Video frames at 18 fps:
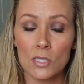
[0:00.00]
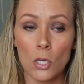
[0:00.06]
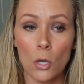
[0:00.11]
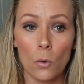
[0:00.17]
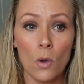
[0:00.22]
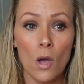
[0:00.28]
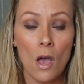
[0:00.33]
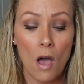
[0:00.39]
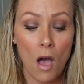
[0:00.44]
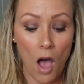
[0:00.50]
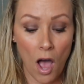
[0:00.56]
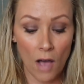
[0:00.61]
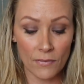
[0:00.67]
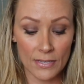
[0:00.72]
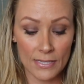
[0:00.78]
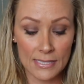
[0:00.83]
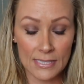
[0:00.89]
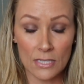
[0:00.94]
So
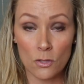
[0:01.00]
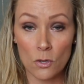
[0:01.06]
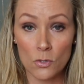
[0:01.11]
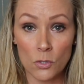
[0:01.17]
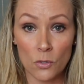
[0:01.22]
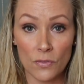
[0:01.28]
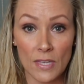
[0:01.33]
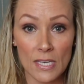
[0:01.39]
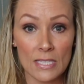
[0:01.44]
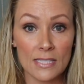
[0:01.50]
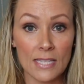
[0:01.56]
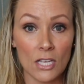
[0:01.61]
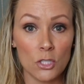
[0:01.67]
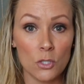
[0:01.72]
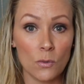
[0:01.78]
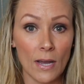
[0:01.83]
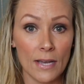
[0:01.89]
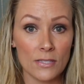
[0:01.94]
obviously those are things
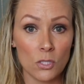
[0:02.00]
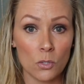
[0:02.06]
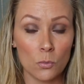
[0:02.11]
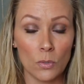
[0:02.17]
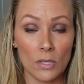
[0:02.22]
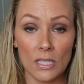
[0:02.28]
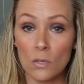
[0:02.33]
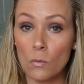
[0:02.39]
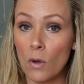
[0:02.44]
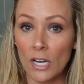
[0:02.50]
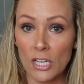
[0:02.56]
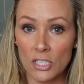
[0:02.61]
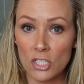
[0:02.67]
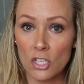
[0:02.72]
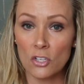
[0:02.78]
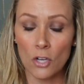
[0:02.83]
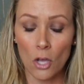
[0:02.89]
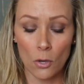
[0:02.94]
that you guys are really wanting
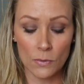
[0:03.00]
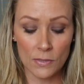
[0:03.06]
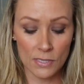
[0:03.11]
to know.